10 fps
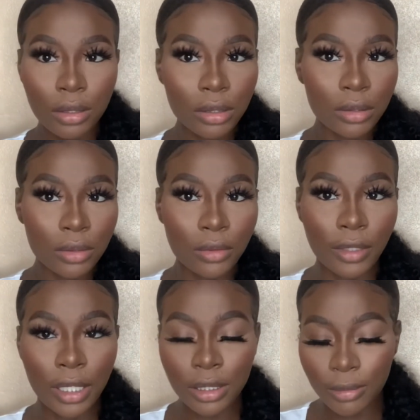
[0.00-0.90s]
So
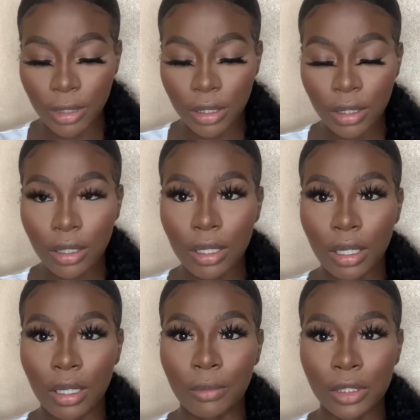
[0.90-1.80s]
that's blended,
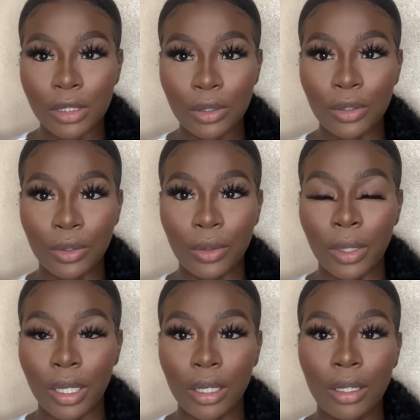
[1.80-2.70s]
and I'm just gonna go
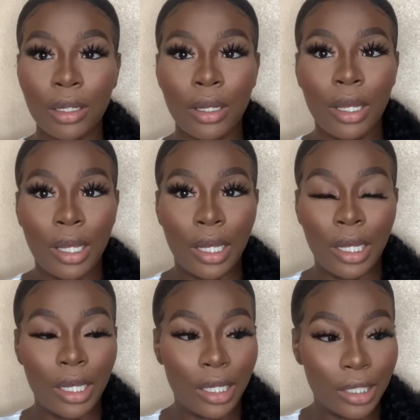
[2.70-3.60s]
ahead
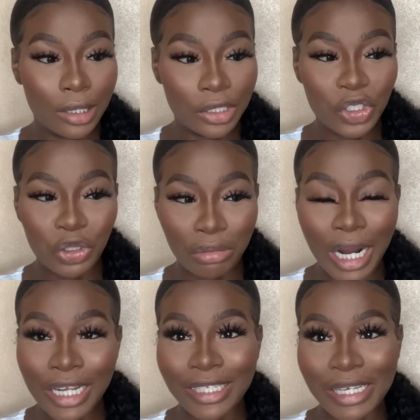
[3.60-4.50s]
and
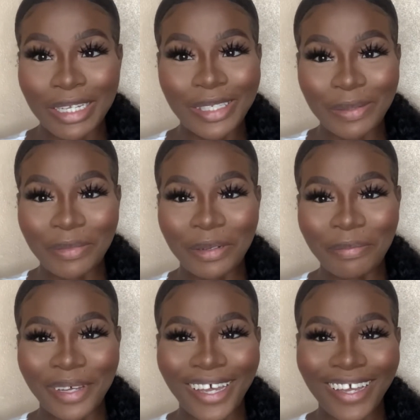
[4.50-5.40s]
try to get some on
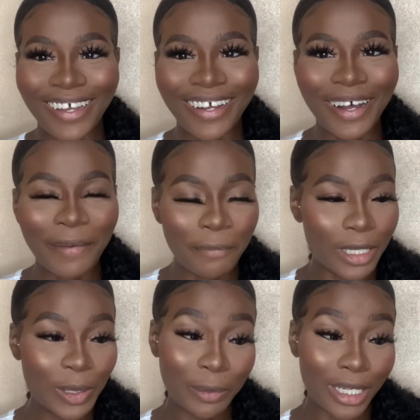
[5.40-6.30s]
my
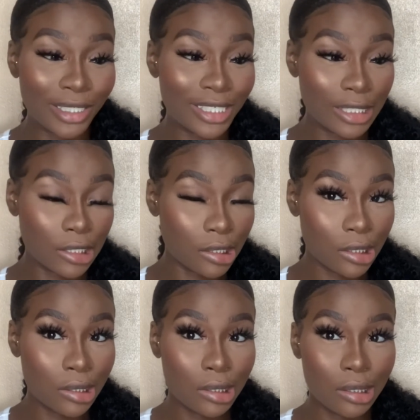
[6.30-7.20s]
bottom
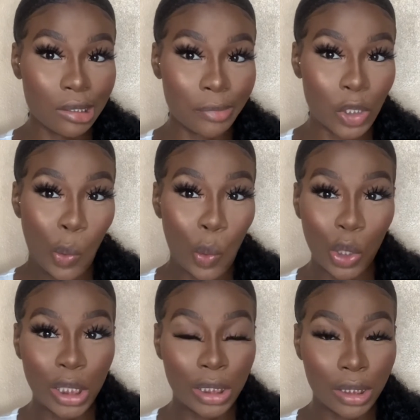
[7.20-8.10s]
lashes
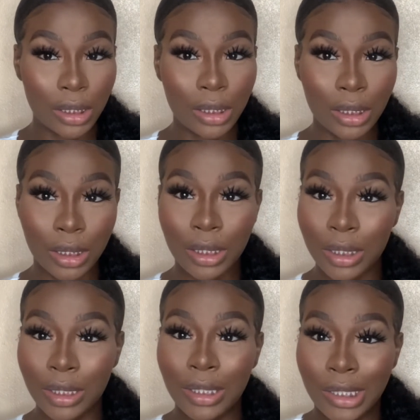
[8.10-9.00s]
because
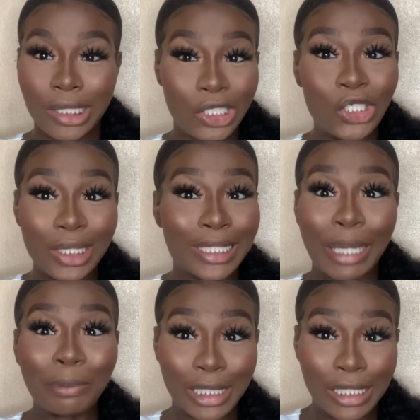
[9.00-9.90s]
this shit is
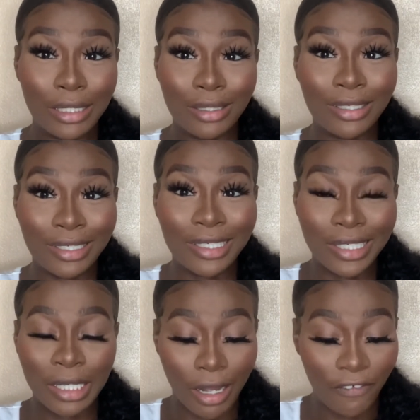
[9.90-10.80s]
empty.
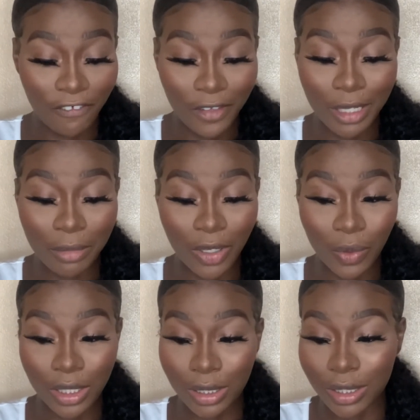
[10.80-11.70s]
I fade me away.